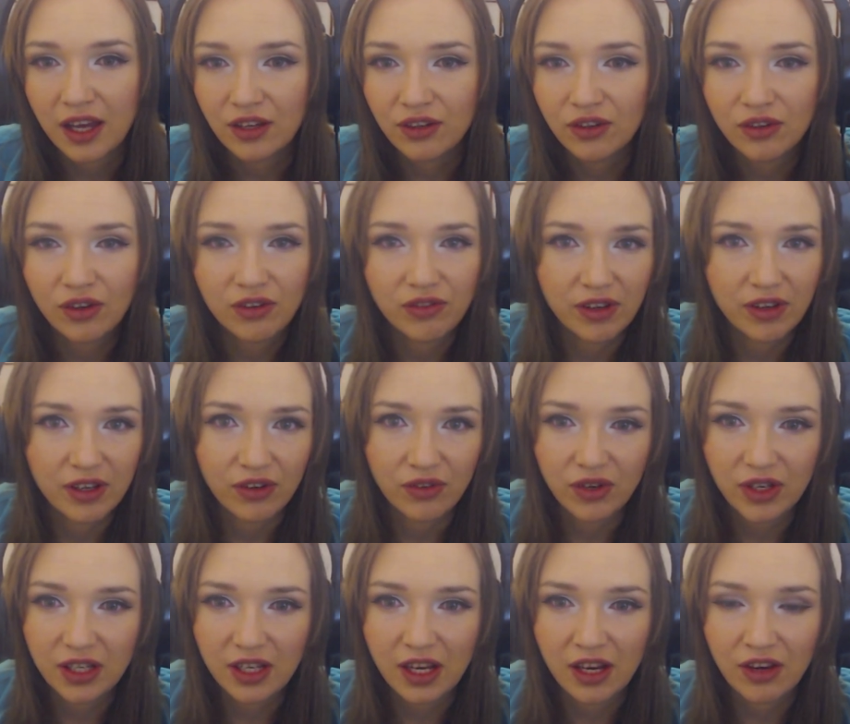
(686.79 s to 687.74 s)
I don't know if
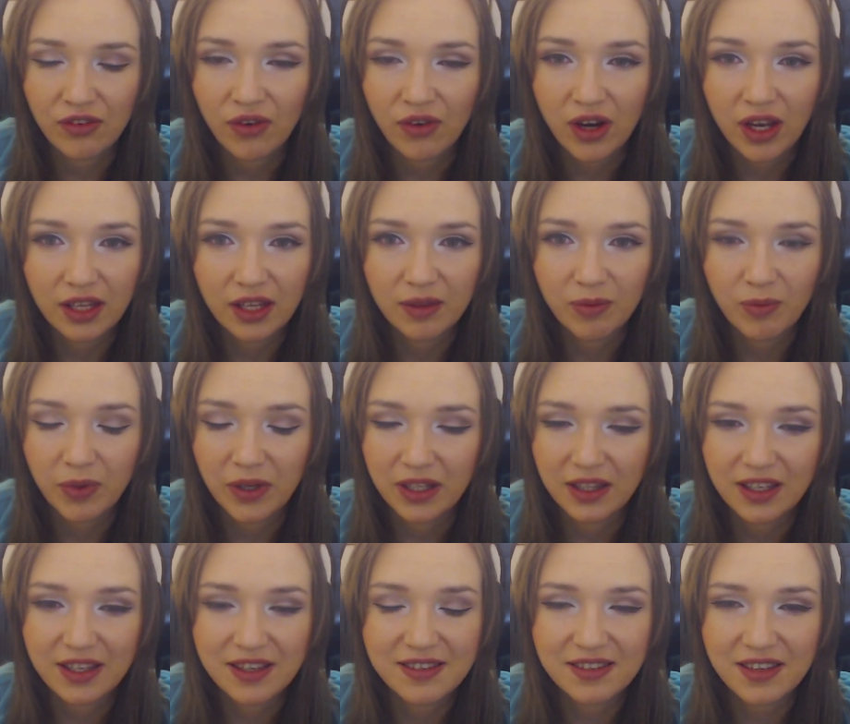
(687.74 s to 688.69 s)
I'm reading right,
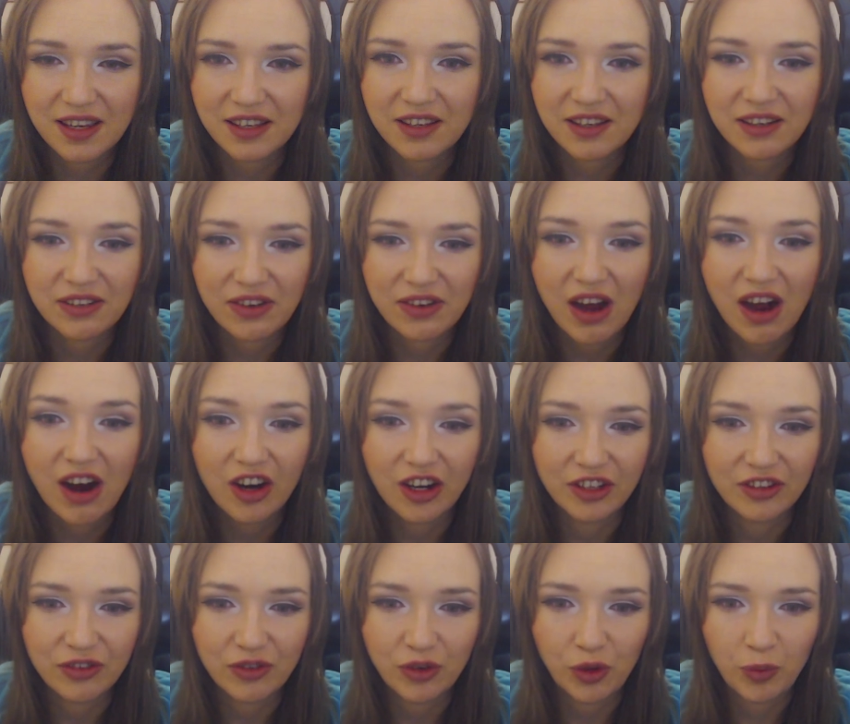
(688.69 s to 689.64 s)
but it's kind of
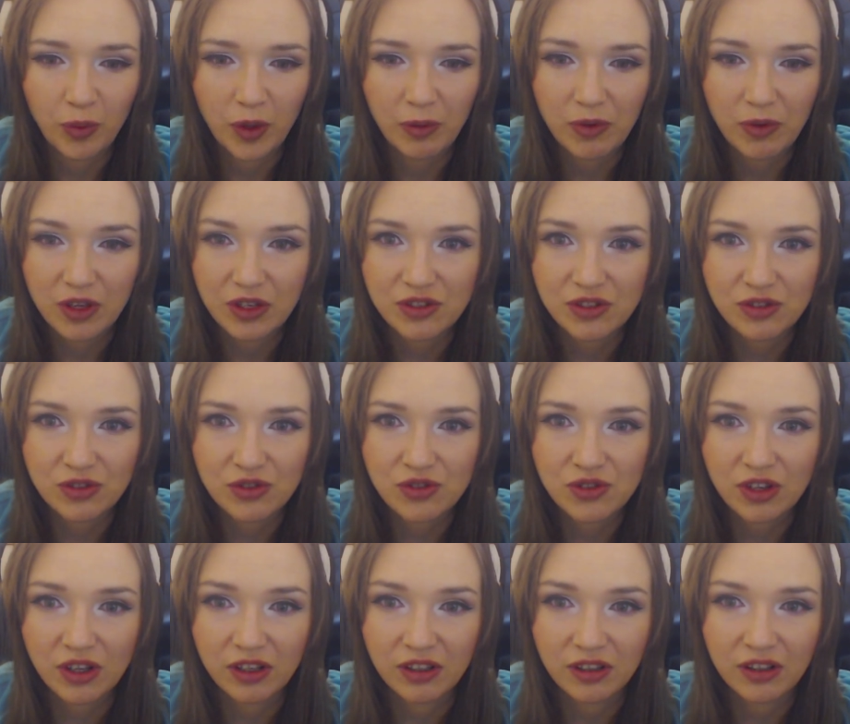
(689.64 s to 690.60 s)
hard for me because to
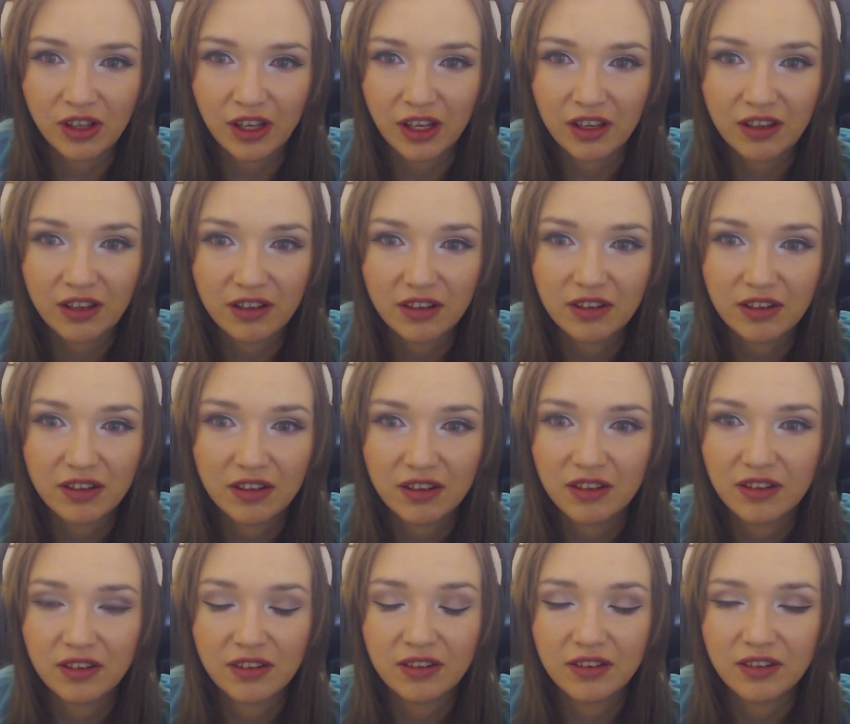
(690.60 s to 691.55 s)
sound like.
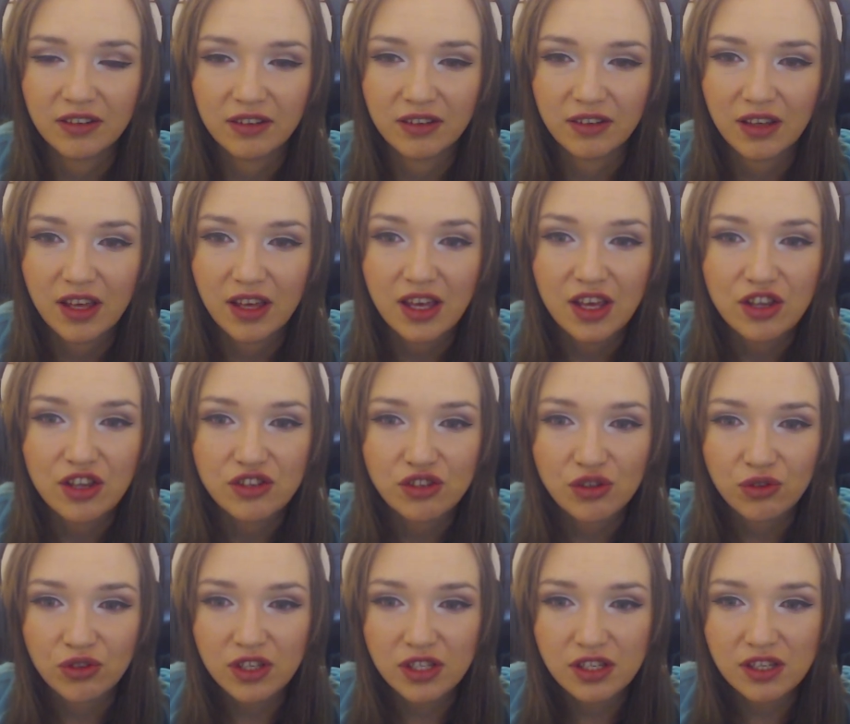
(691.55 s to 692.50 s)

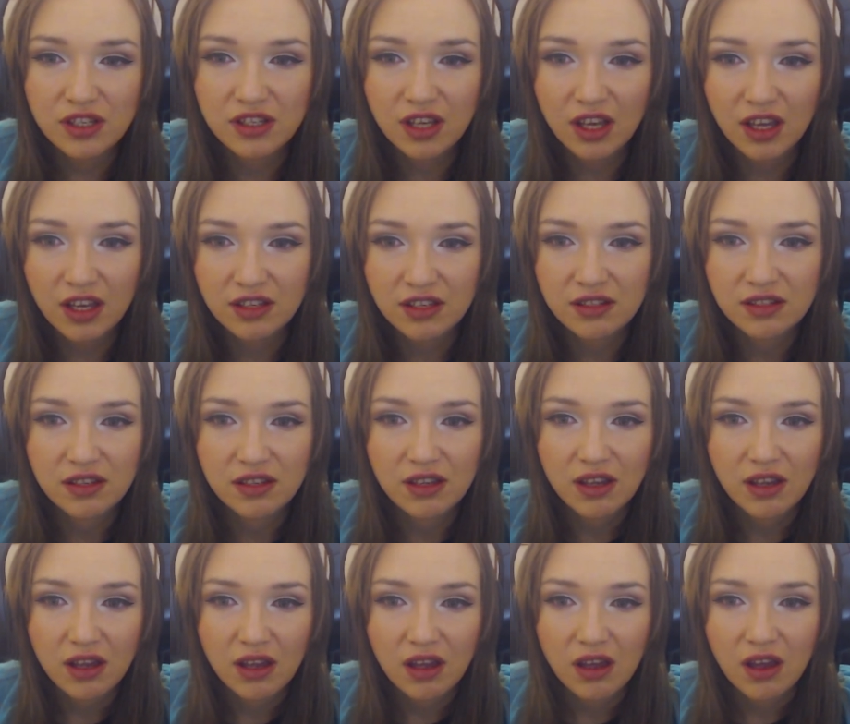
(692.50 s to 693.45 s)
So this is his
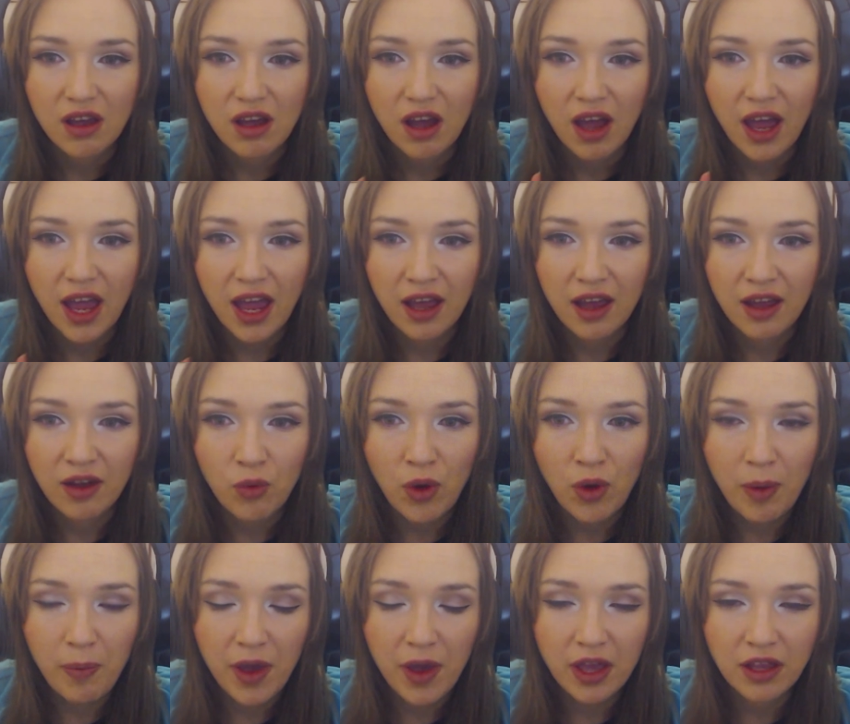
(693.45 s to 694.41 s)

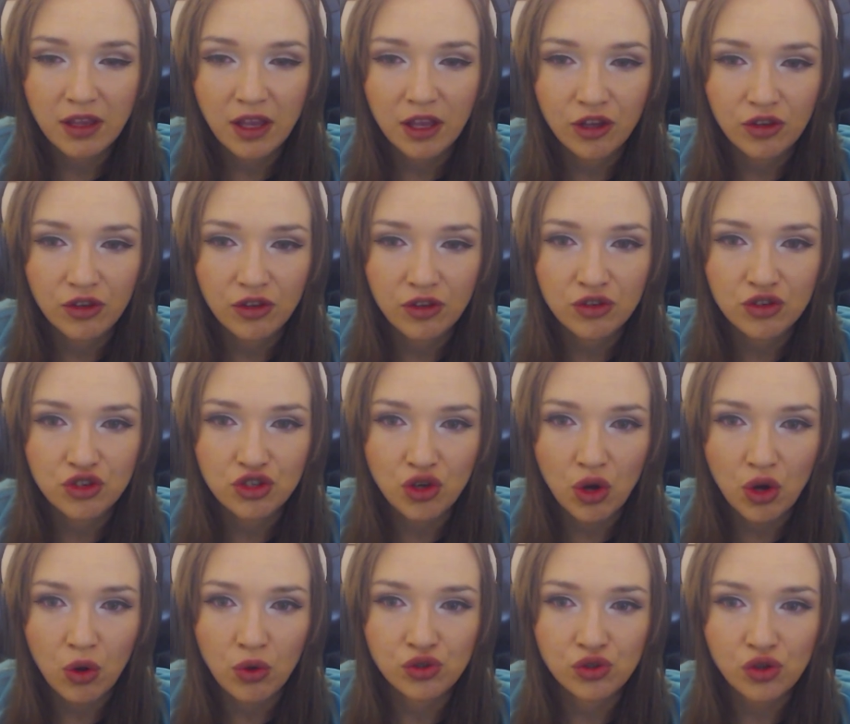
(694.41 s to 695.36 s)
weapon that
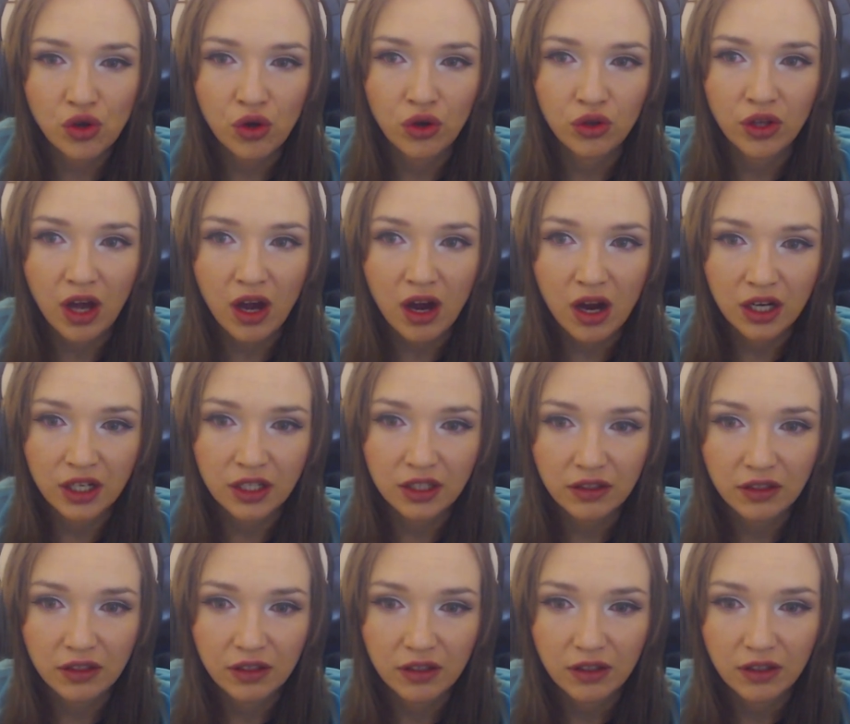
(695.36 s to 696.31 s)
shows on
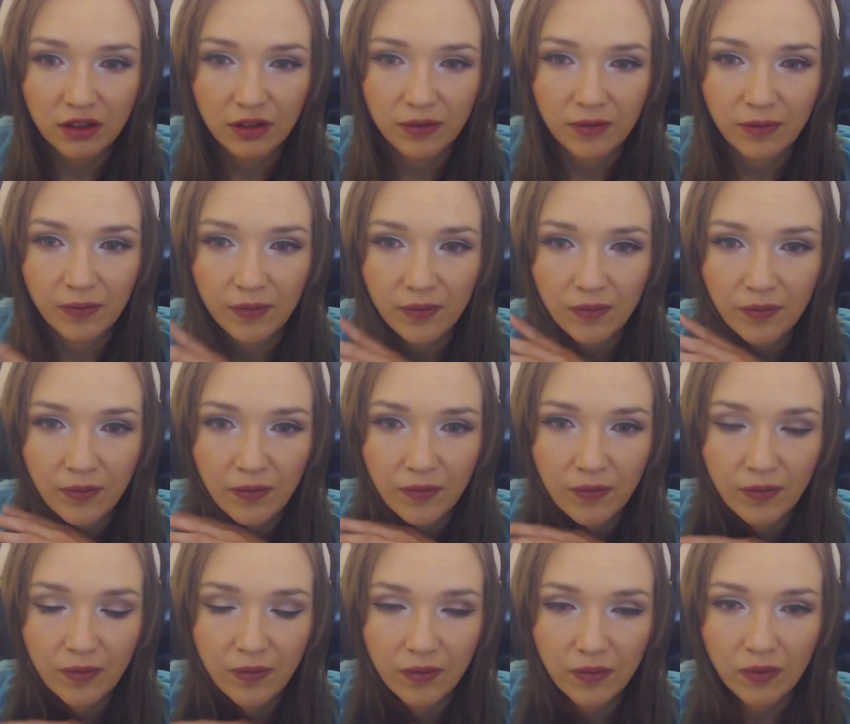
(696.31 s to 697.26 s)
art,
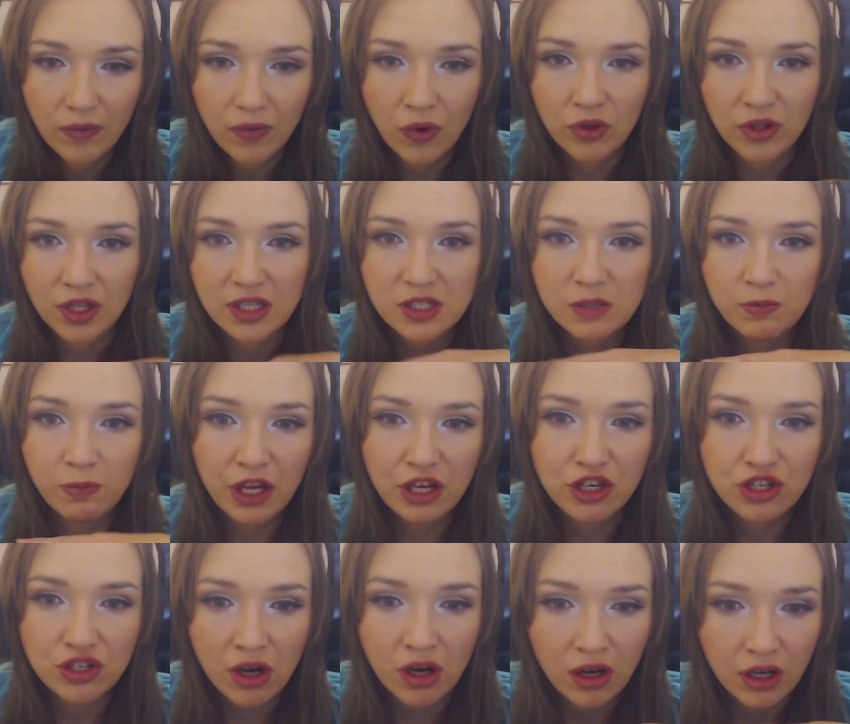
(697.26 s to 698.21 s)
on the
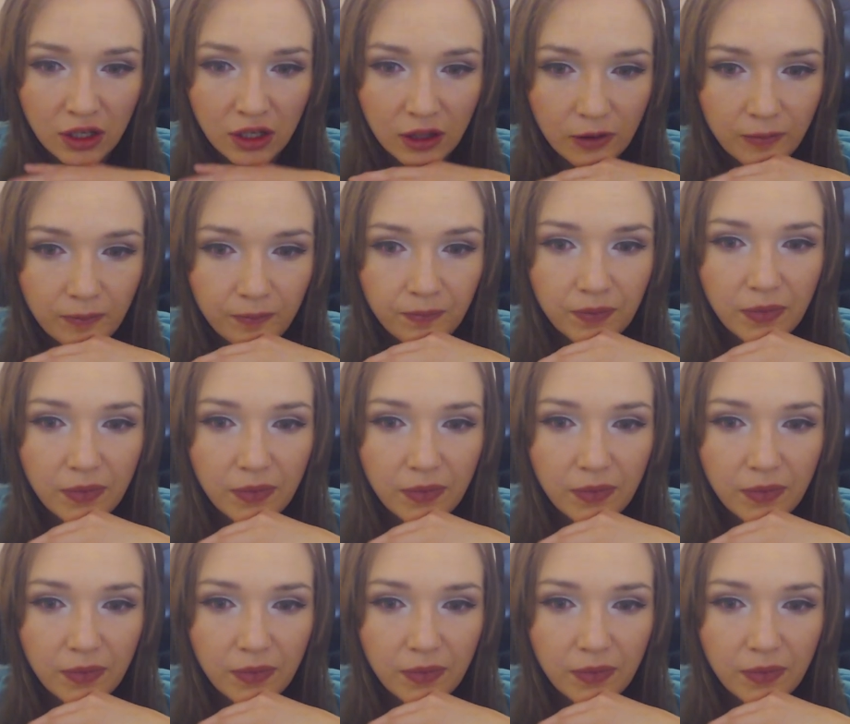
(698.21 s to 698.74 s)
splash art.